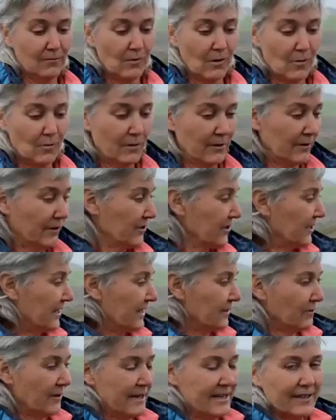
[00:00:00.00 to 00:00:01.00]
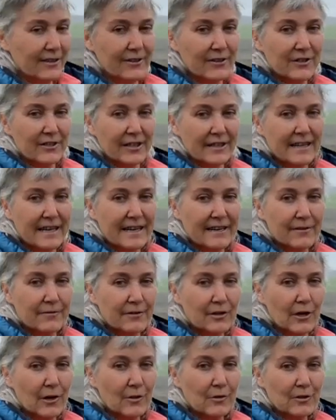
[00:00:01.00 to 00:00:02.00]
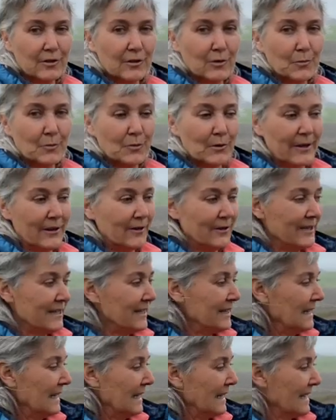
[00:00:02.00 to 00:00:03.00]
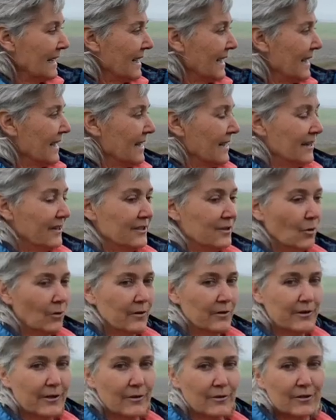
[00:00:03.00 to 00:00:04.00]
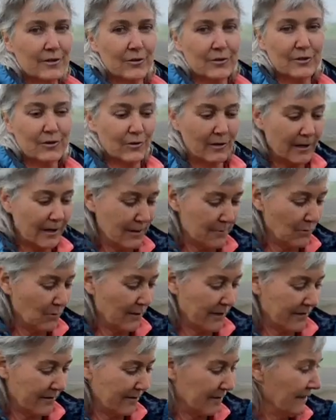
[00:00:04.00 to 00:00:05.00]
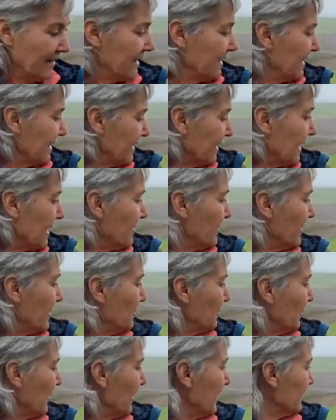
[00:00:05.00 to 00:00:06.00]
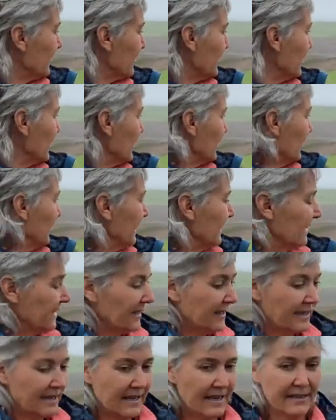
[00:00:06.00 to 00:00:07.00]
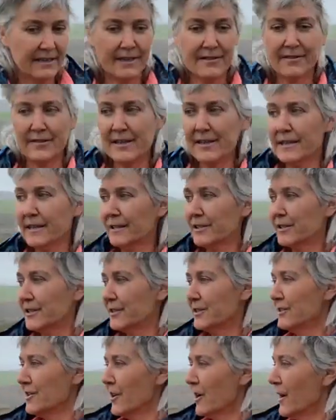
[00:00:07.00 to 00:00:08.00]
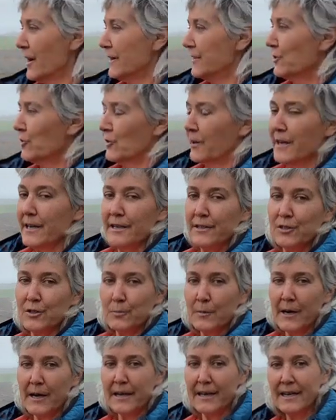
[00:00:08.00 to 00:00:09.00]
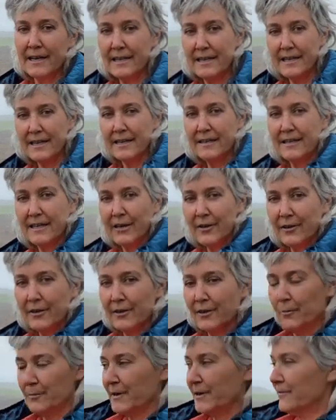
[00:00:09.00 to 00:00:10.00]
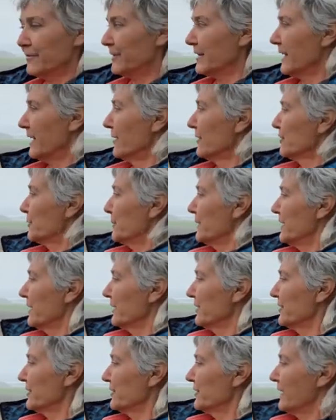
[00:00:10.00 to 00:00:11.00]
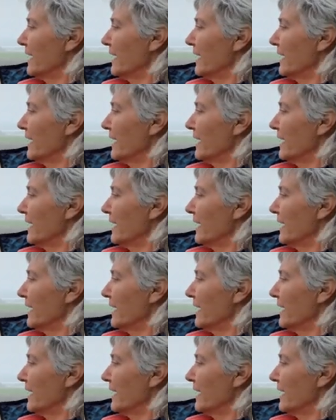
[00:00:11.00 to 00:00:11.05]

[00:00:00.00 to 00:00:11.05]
what we're seeing right here is a native coastal prairie and north coastal scrub with coyote brush. And I think it's not grazed by any dairy or beef cows because